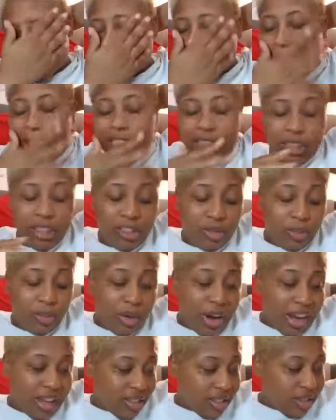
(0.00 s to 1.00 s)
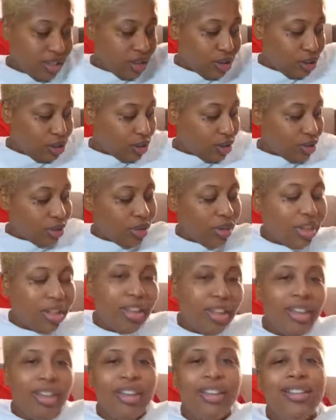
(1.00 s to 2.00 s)
I've seen them bridezillas too.
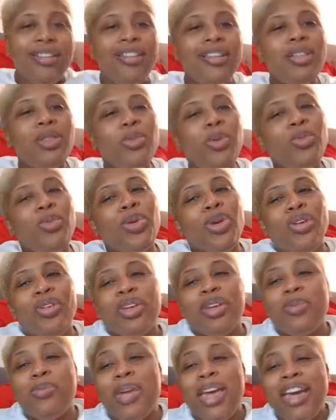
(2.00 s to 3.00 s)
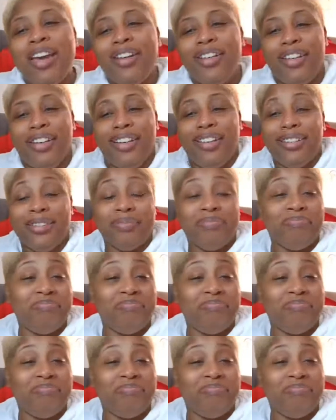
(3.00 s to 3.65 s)
These people go get married